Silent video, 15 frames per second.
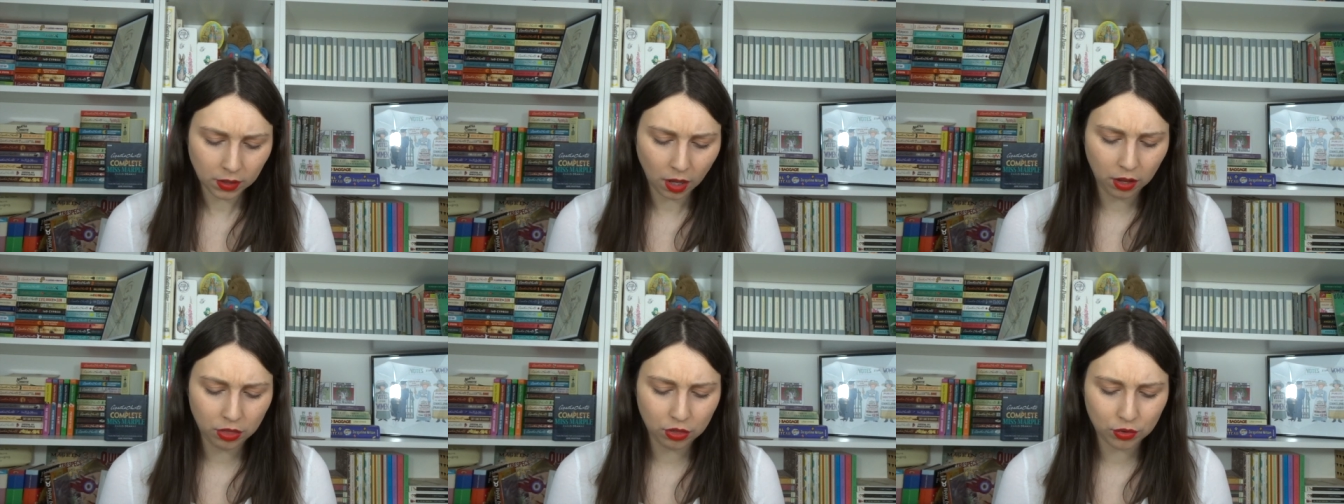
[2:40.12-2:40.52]

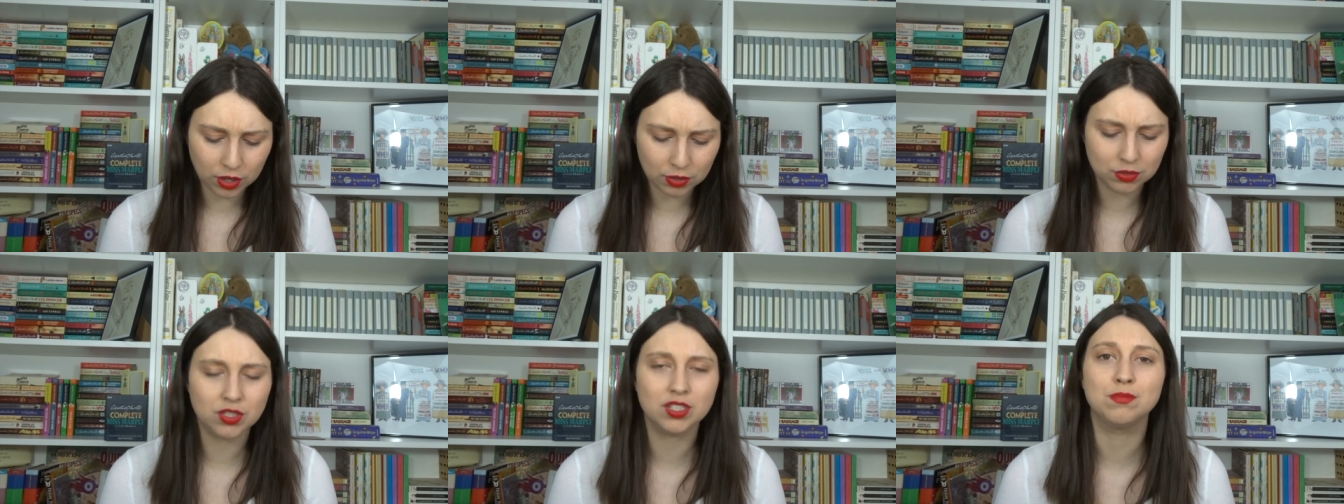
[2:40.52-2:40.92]
I thought
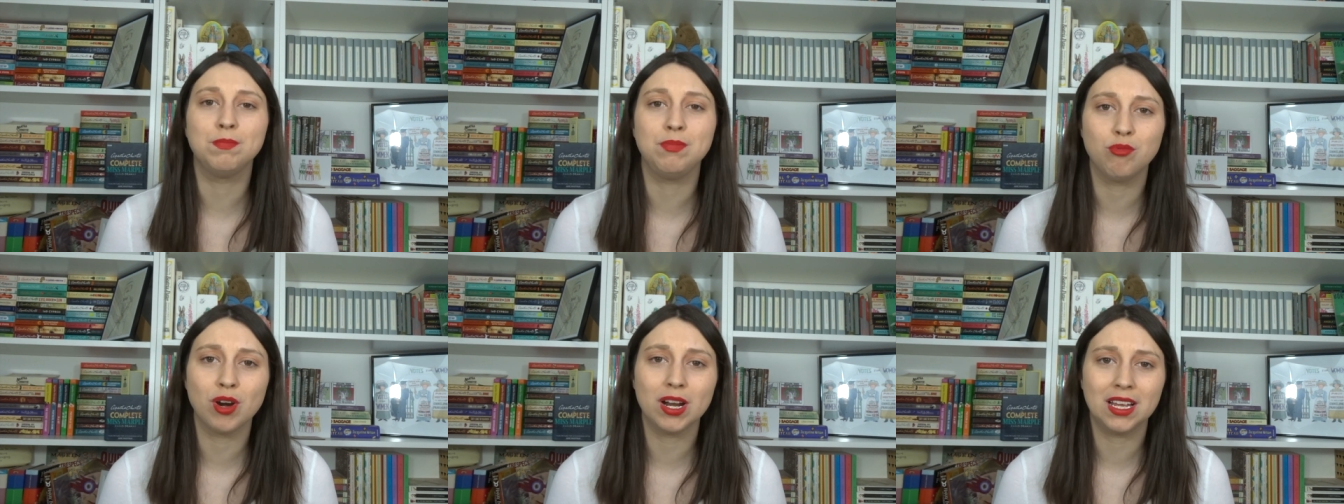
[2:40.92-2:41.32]
it was
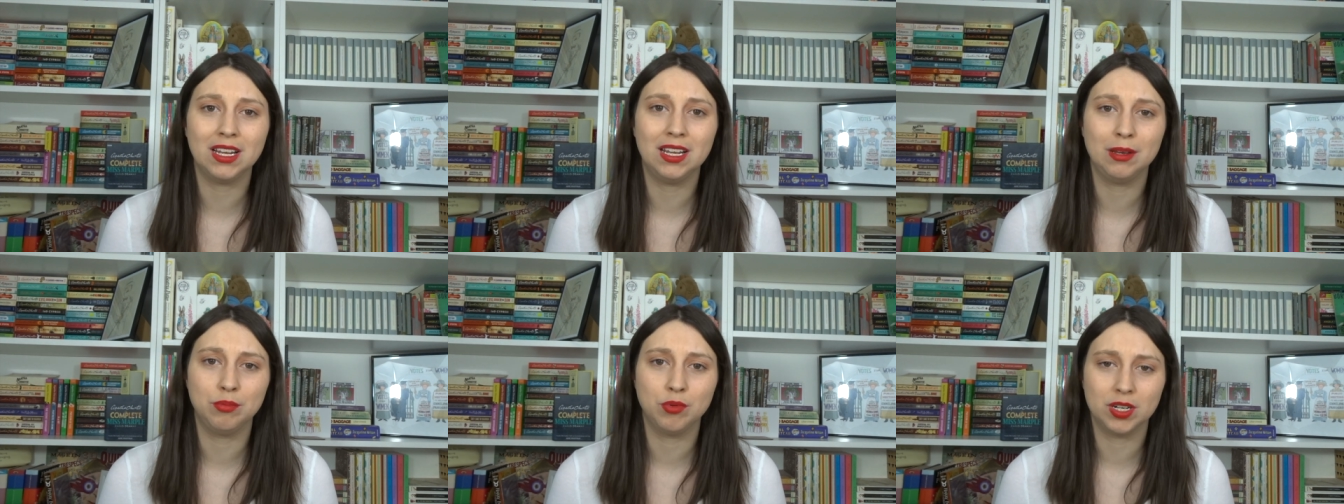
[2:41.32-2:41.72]
just
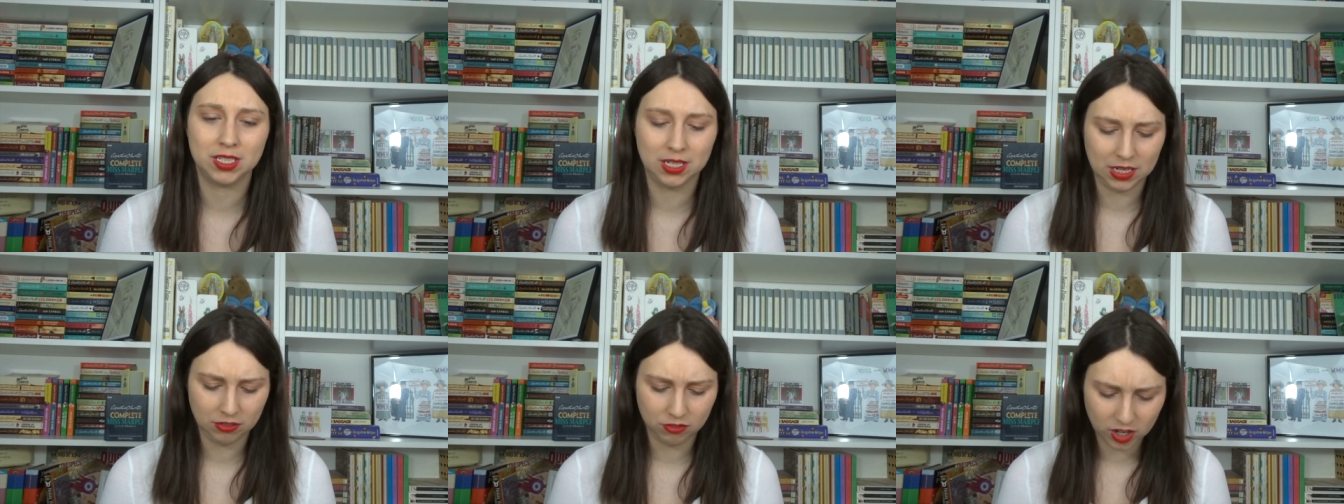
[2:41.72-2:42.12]
brilliantly,
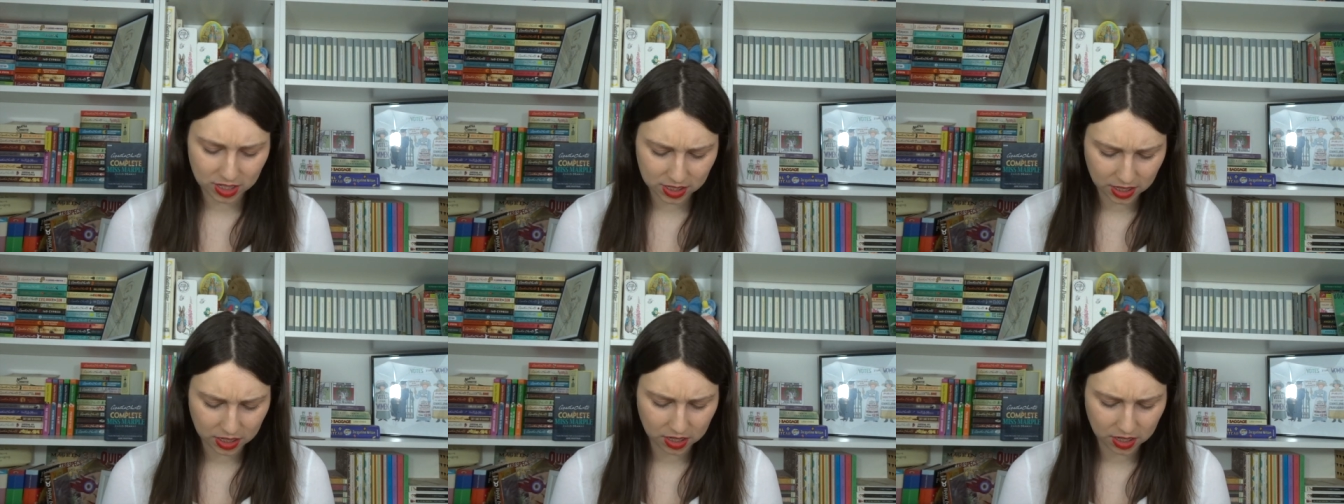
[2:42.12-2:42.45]
bristling written.